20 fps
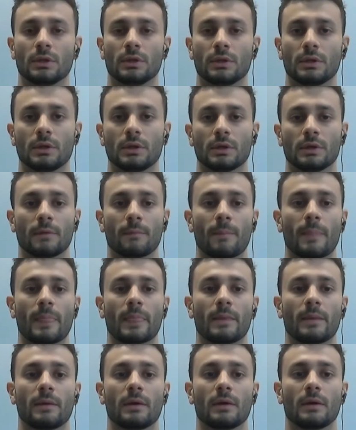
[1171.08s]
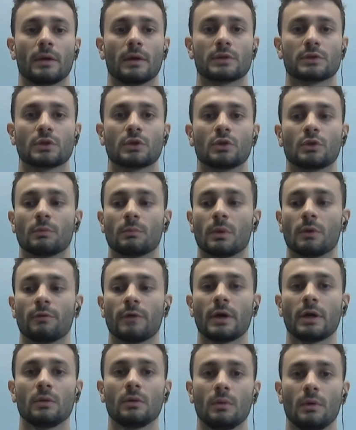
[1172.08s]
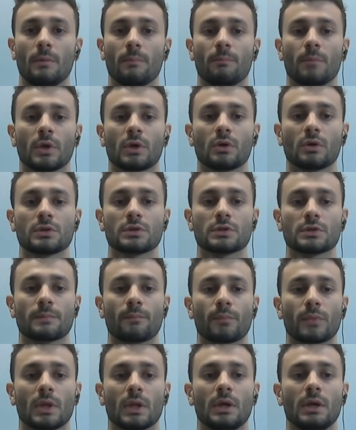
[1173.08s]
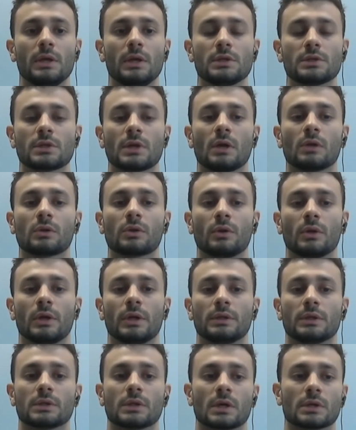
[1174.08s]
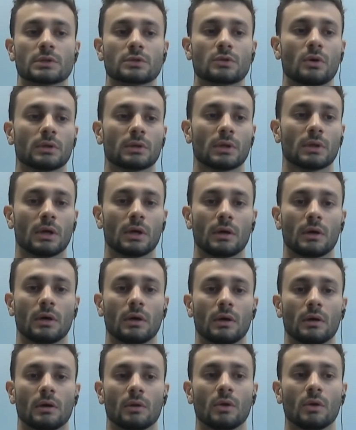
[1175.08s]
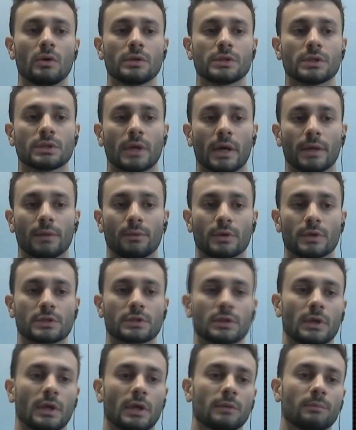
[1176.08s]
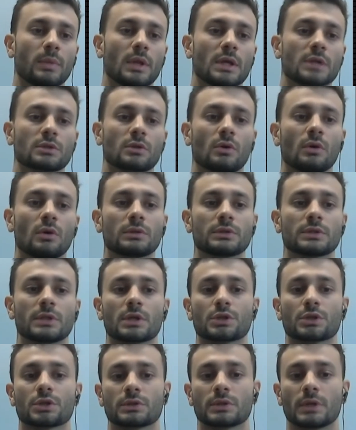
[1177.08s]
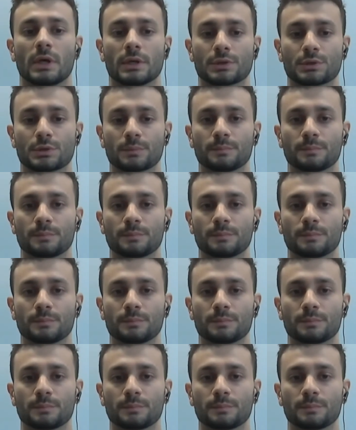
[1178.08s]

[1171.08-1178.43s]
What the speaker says: the executable file because it is calculated as code loading address and plus code section size.